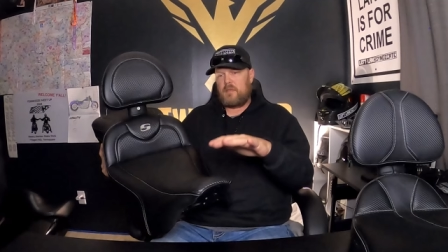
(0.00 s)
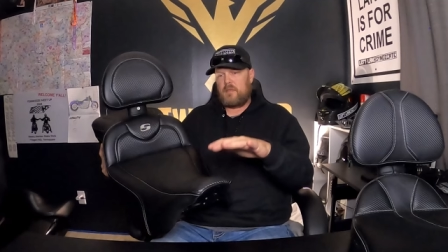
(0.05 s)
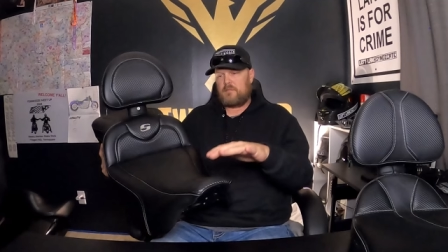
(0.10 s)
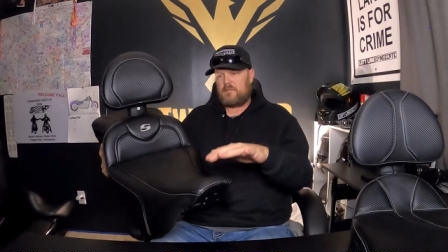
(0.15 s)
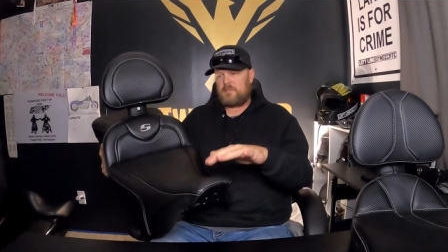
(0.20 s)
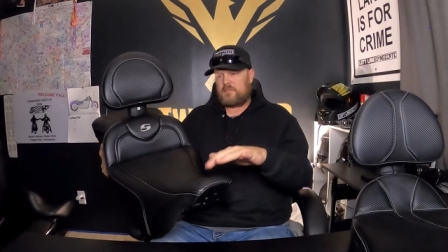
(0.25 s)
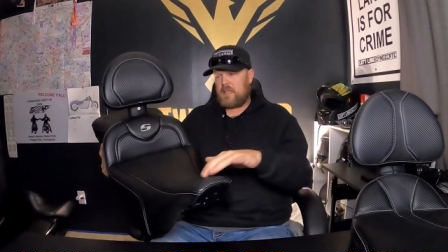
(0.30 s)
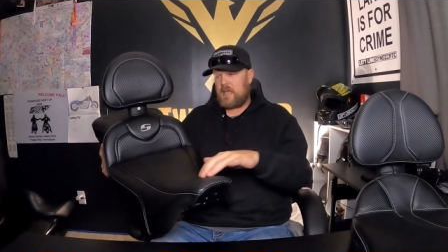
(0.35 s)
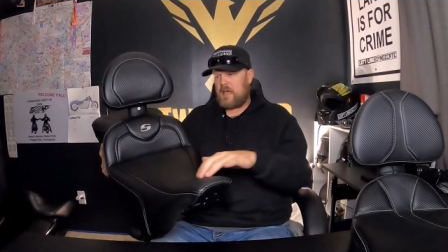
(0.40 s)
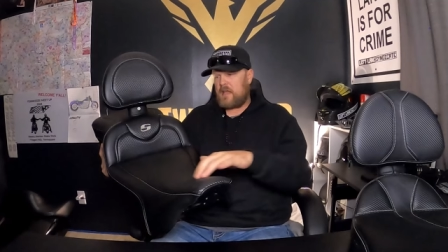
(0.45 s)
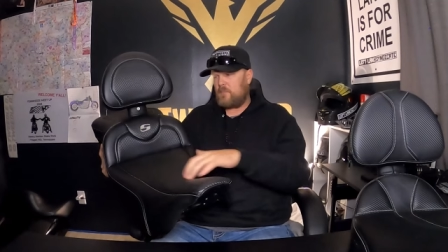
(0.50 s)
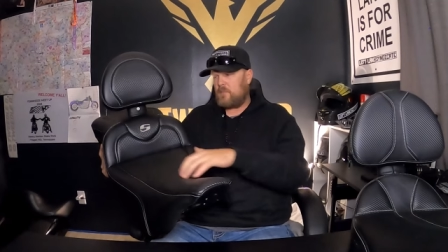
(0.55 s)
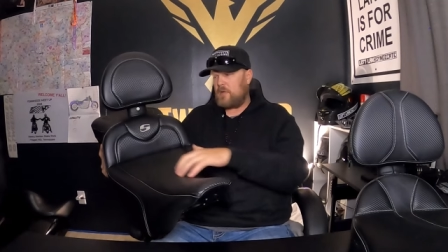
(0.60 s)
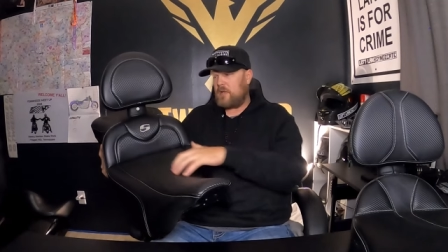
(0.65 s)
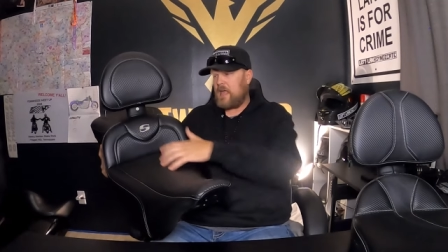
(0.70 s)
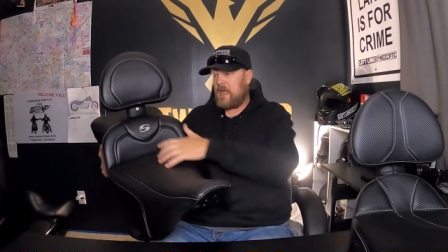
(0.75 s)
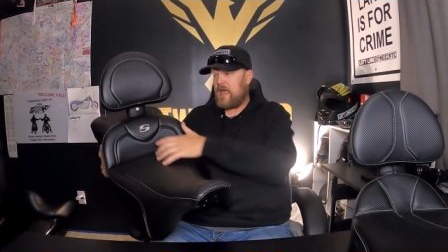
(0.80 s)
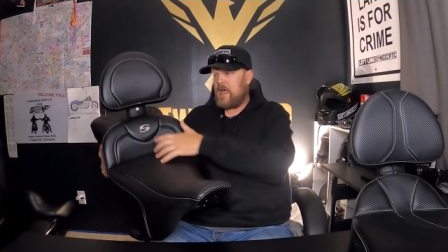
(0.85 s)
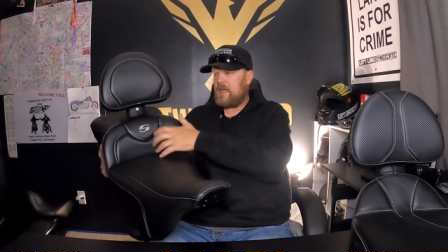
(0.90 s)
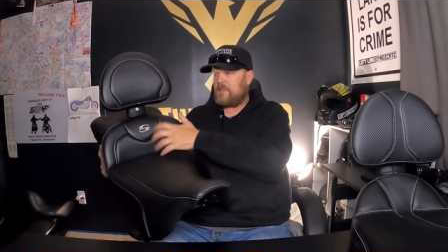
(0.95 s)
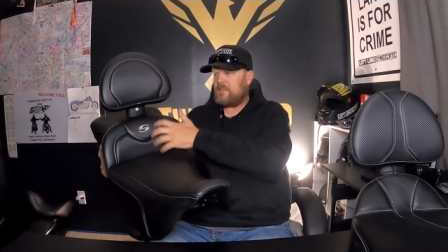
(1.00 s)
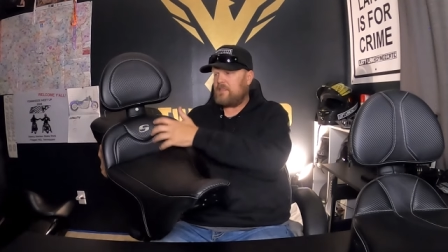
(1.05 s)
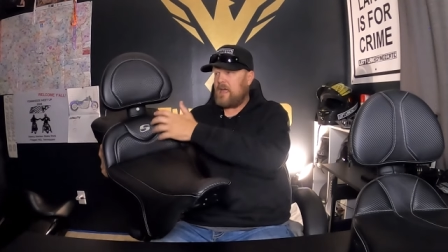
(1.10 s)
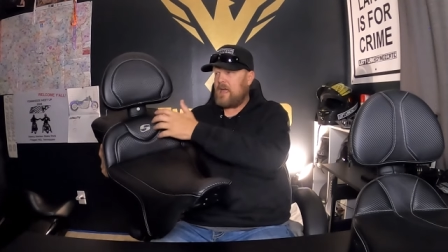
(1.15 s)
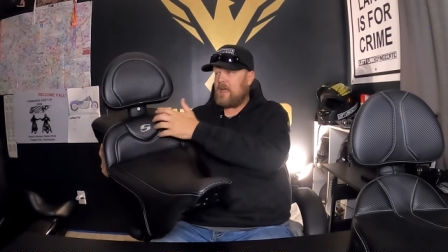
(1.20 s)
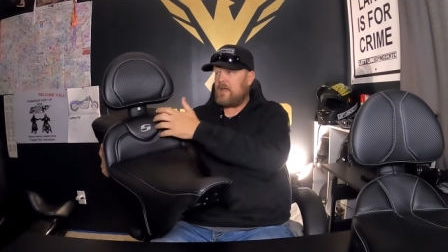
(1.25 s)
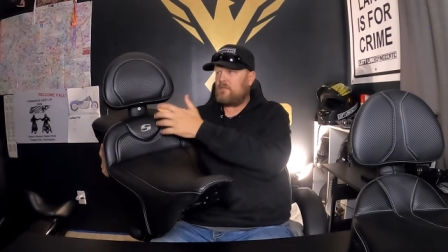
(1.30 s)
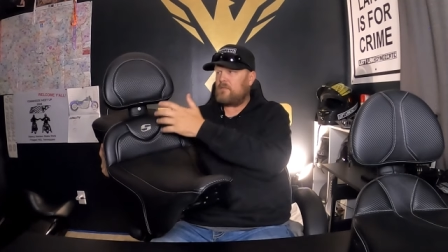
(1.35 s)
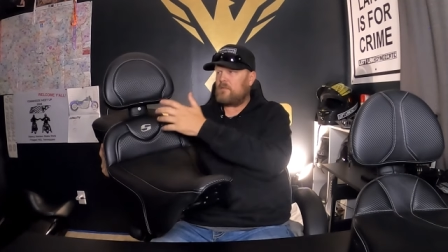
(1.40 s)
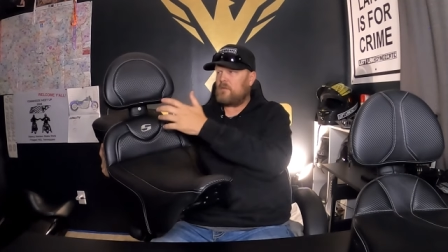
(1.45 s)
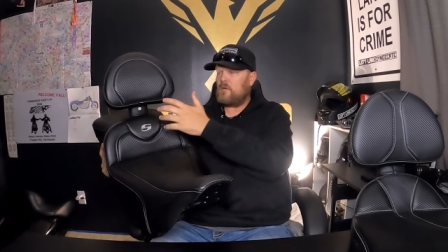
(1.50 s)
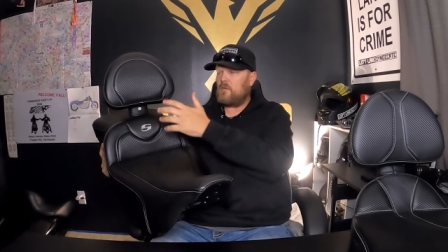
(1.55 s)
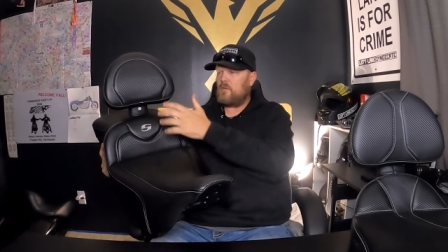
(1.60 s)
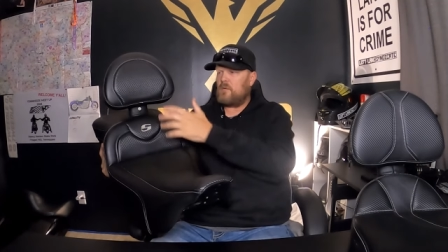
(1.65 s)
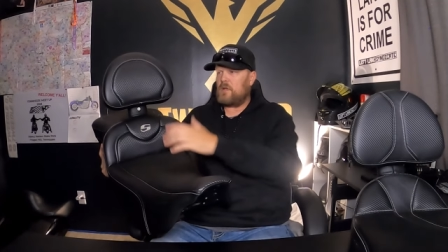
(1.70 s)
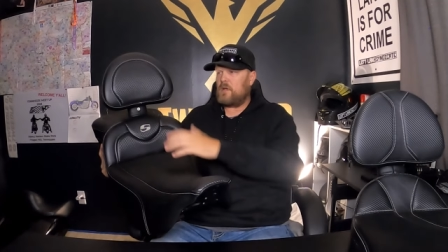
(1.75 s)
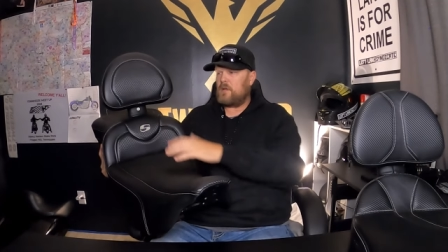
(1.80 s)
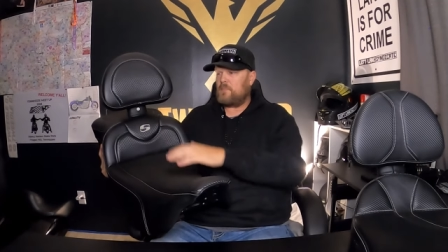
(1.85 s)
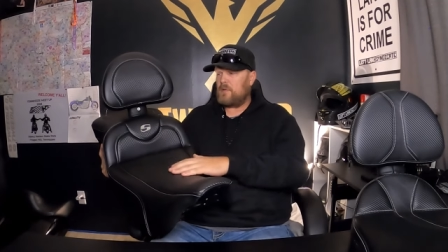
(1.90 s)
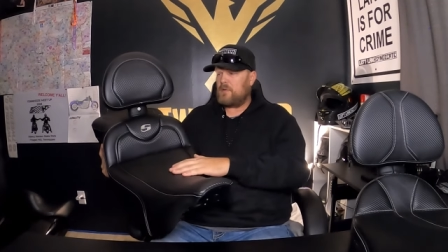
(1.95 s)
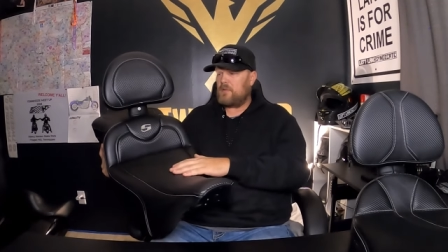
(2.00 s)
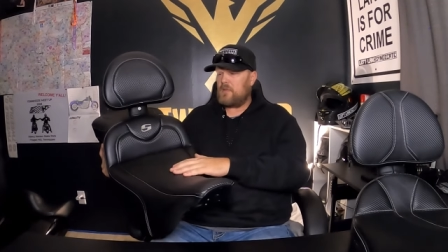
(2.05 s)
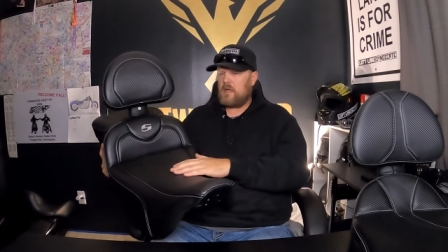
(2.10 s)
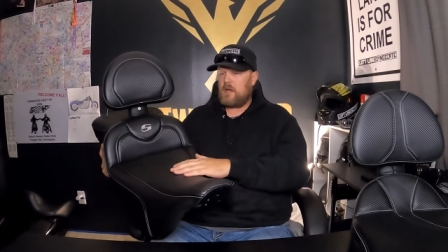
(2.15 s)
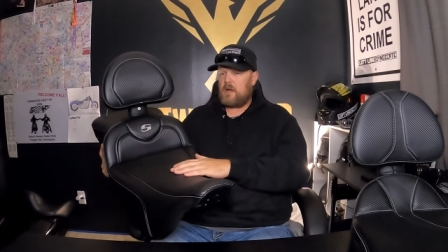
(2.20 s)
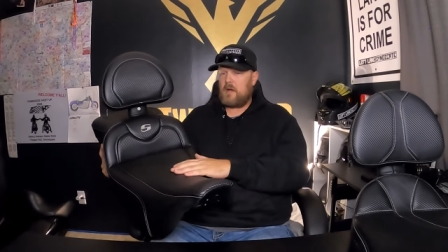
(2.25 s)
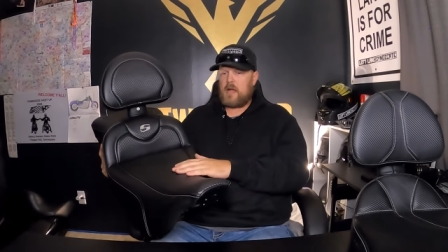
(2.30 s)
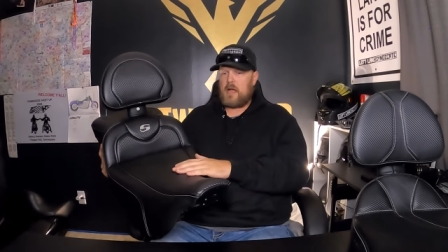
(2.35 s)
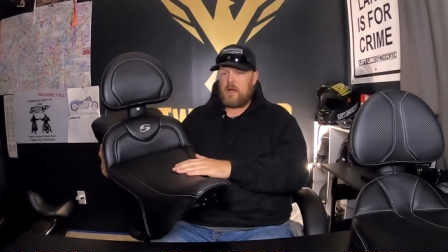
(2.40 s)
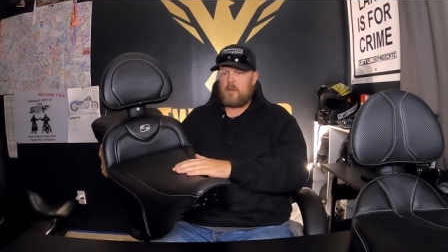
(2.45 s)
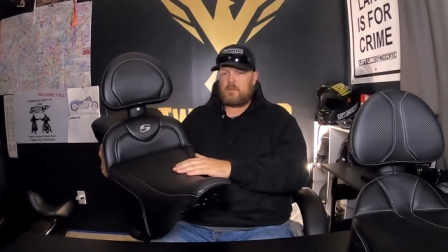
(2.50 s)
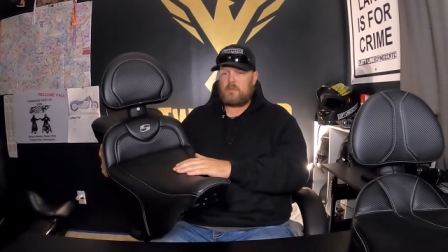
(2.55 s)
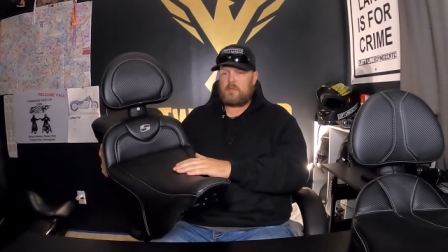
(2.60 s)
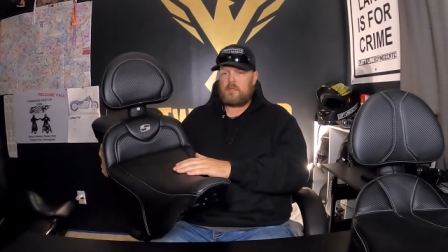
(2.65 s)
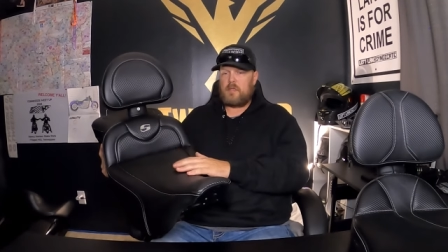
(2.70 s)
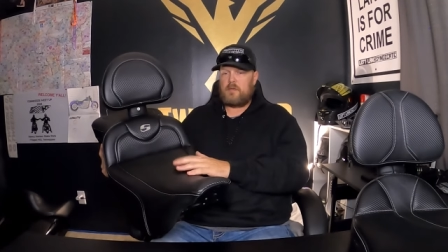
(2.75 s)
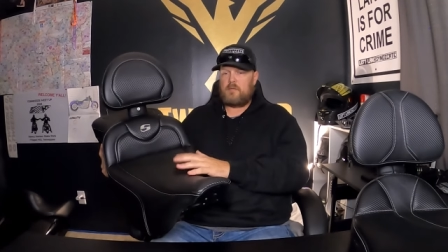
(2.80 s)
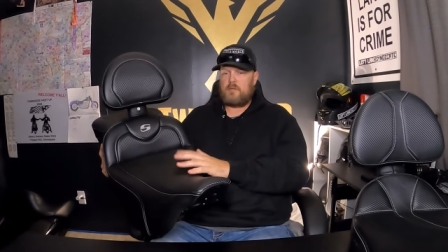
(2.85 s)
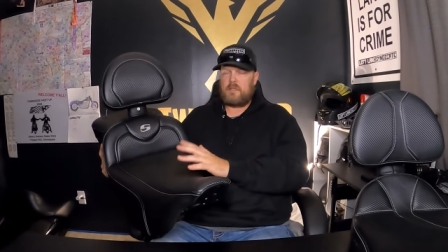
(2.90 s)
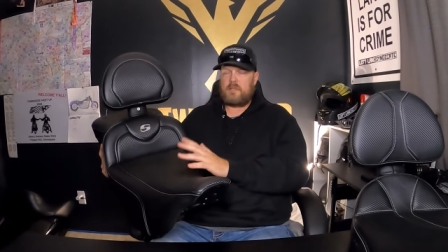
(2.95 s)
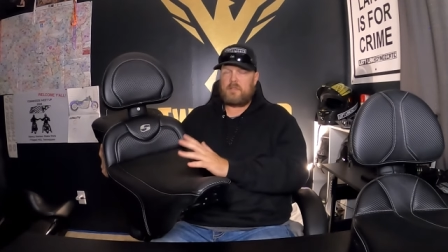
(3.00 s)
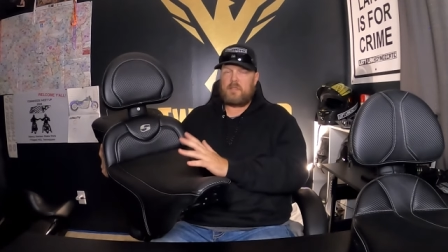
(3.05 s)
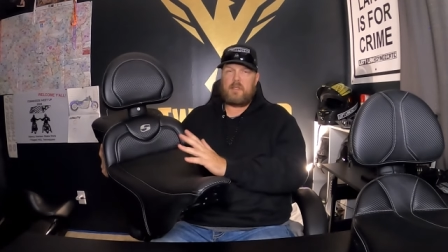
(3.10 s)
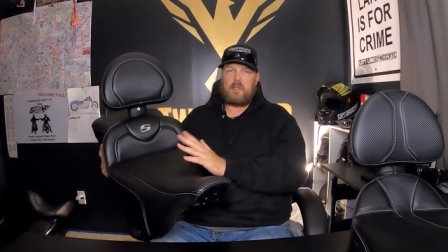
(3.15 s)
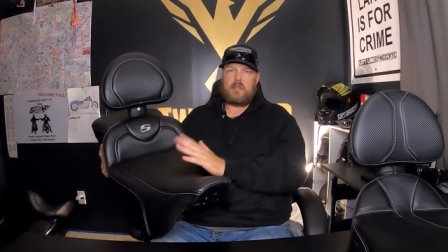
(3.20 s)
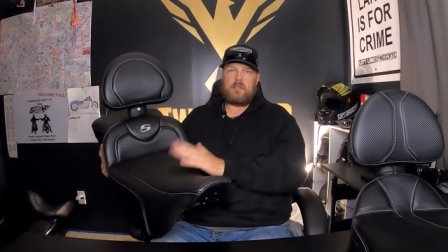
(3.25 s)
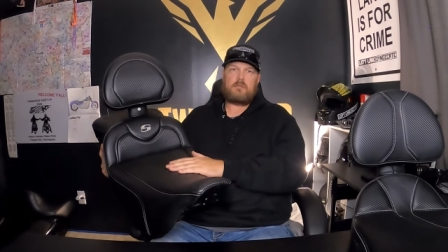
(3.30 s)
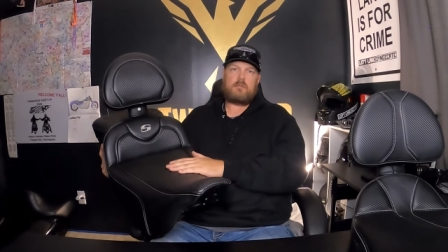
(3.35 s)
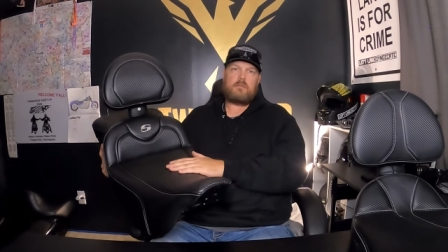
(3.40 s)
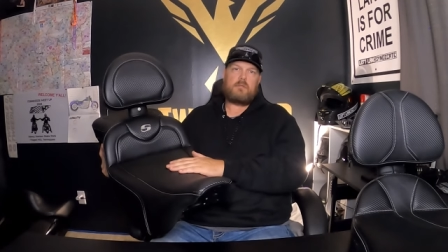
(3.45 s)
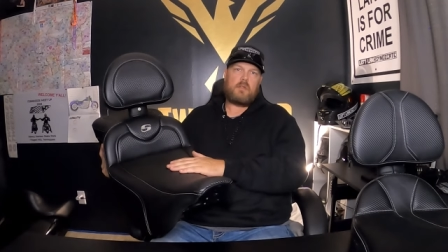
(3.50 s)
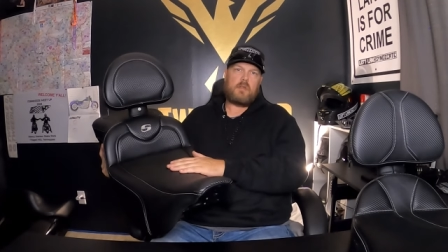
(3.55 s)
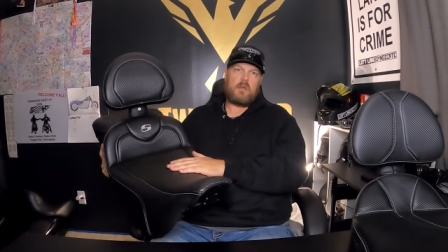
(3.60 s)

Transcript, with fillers: If Saddlemen had that going up in there, I would give it a 10.